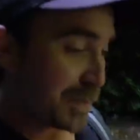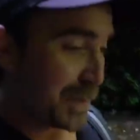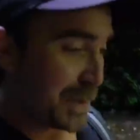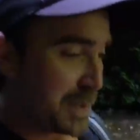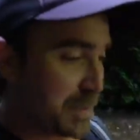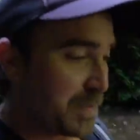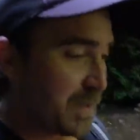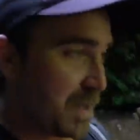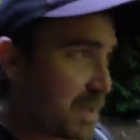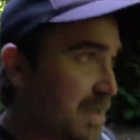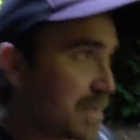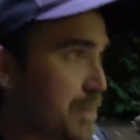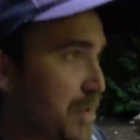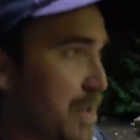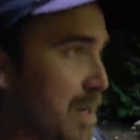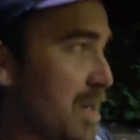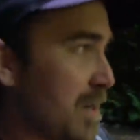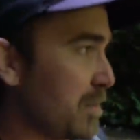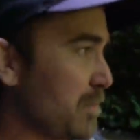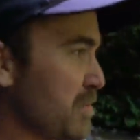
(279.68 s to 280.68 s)
Bring your bug
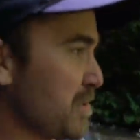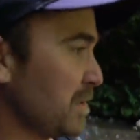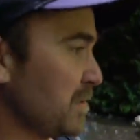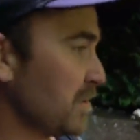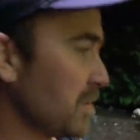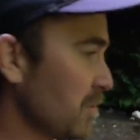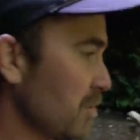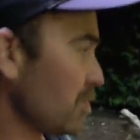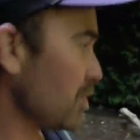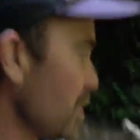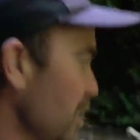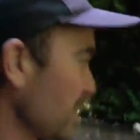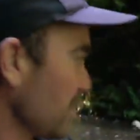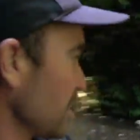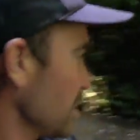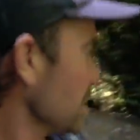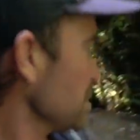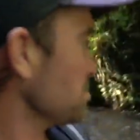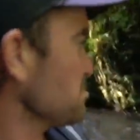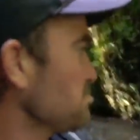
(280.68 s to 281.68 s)
spray, bring a little
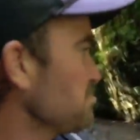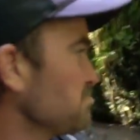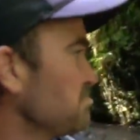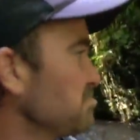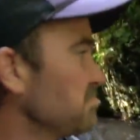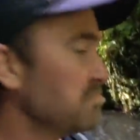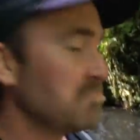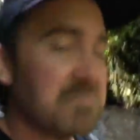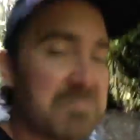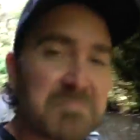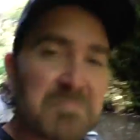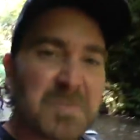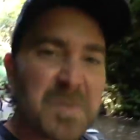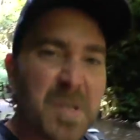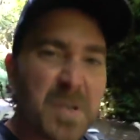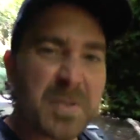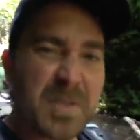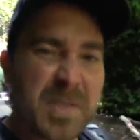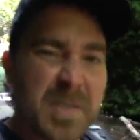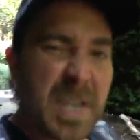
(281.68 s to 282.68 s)
water, a
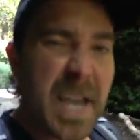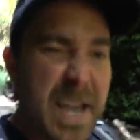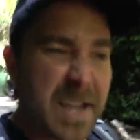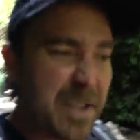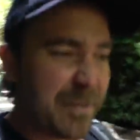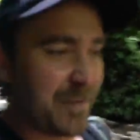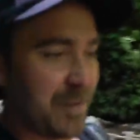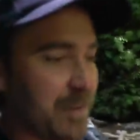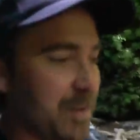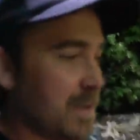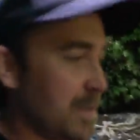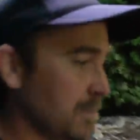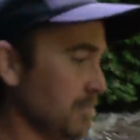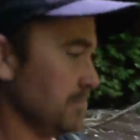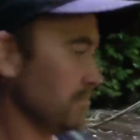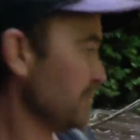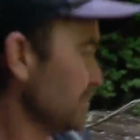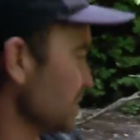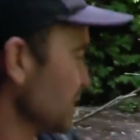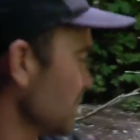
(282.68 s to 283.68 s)
little snack if you want,
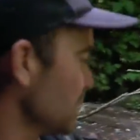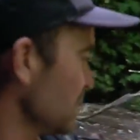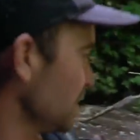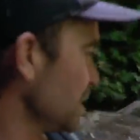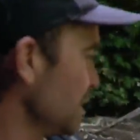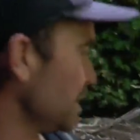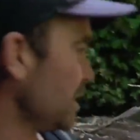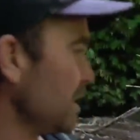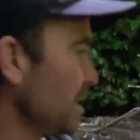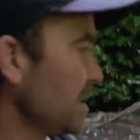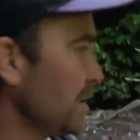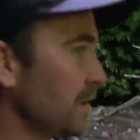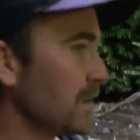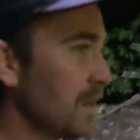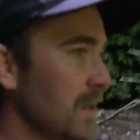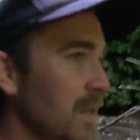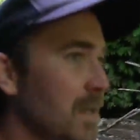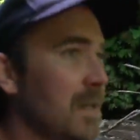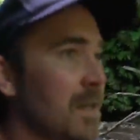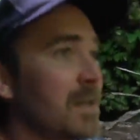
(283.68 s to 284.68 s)
and
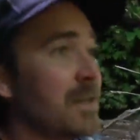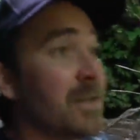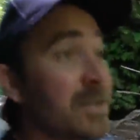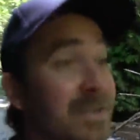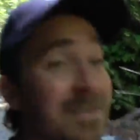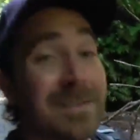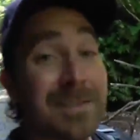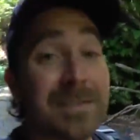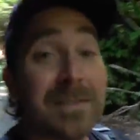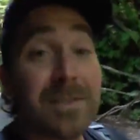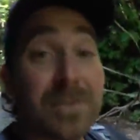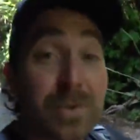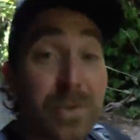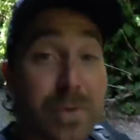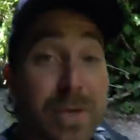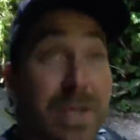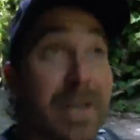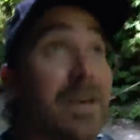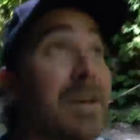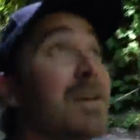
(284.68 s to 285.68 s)
just
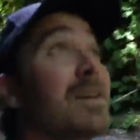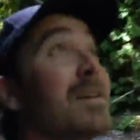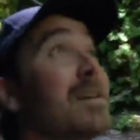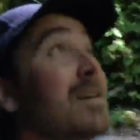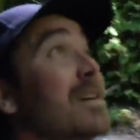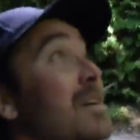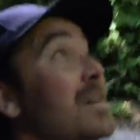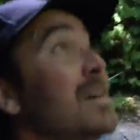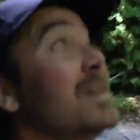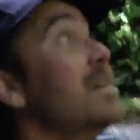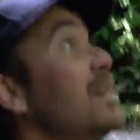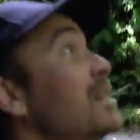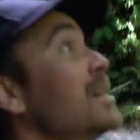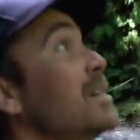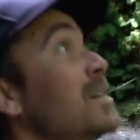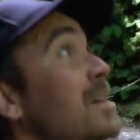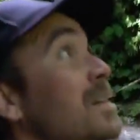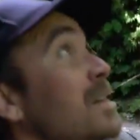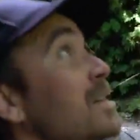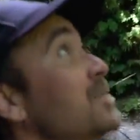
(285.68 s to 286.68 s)
enjoy
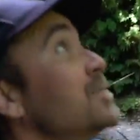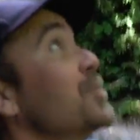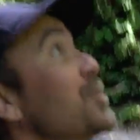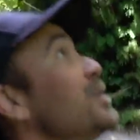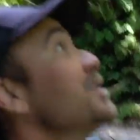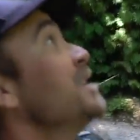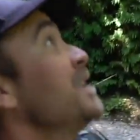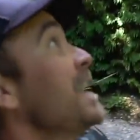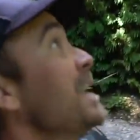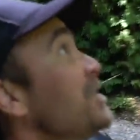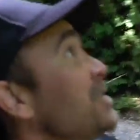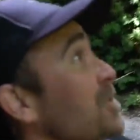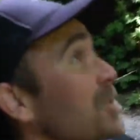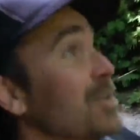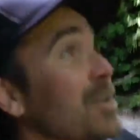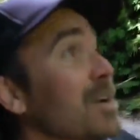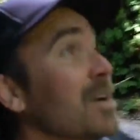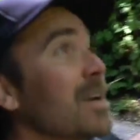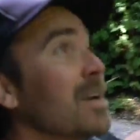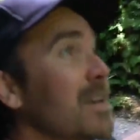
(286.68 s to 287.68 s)
the
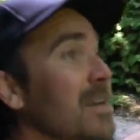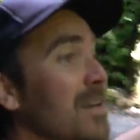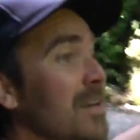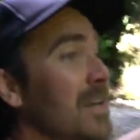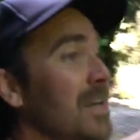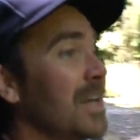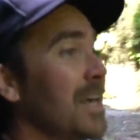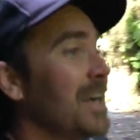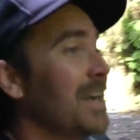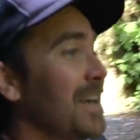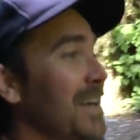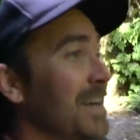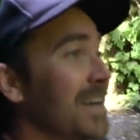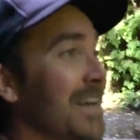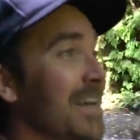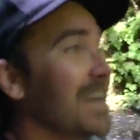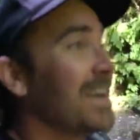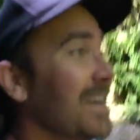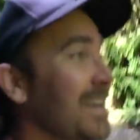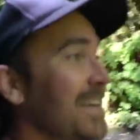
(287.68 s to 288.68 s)
nature.
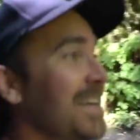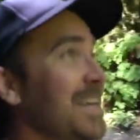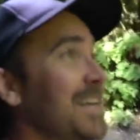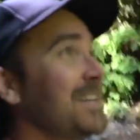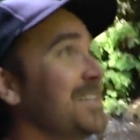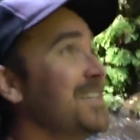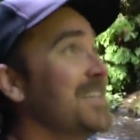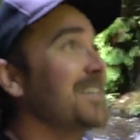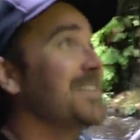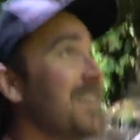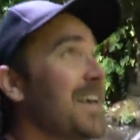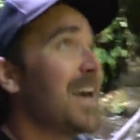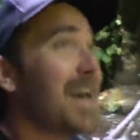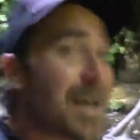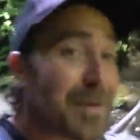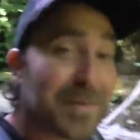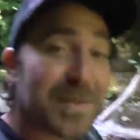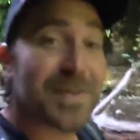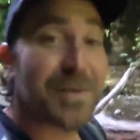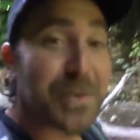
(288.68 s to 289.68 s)
This is
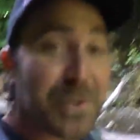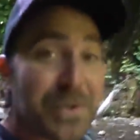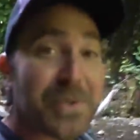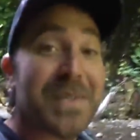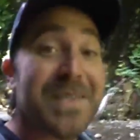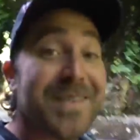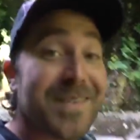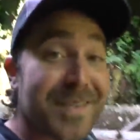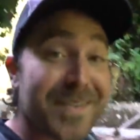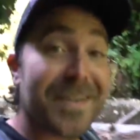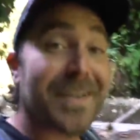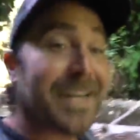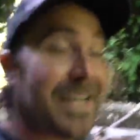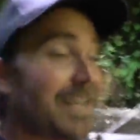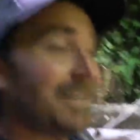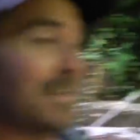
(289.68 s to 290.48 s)
absolutely stunning.